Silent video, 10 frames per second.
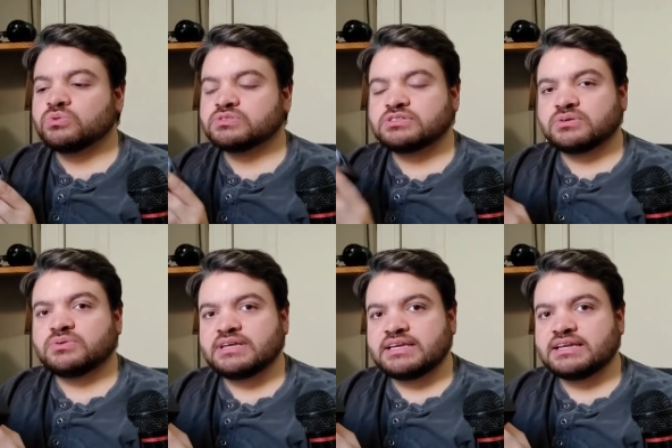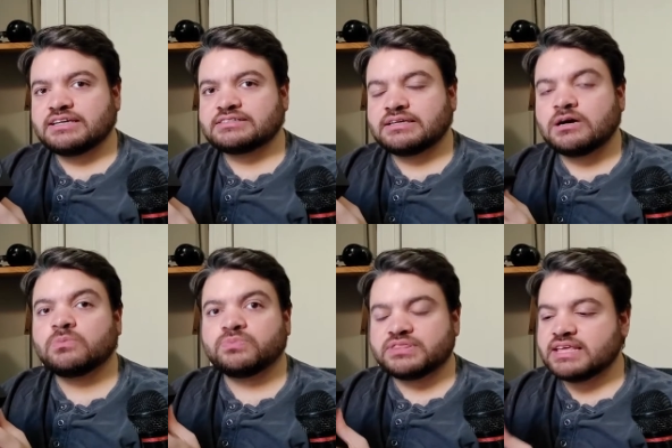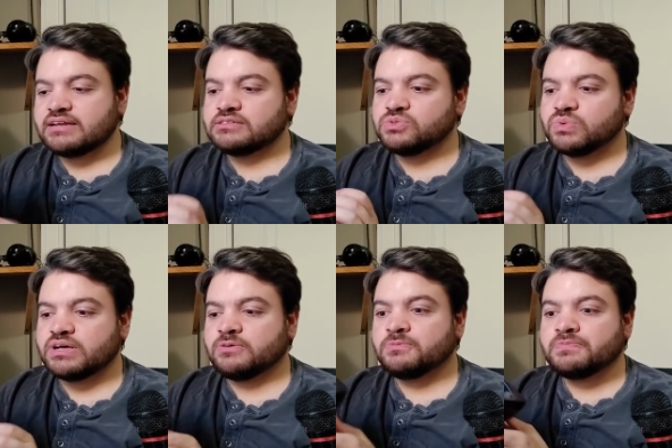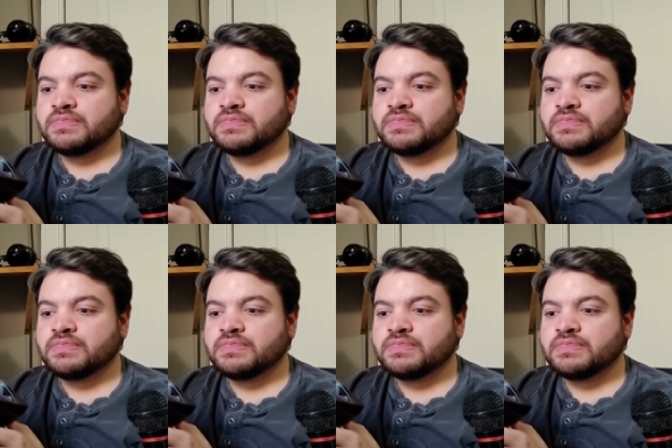So it can actually help with that as well.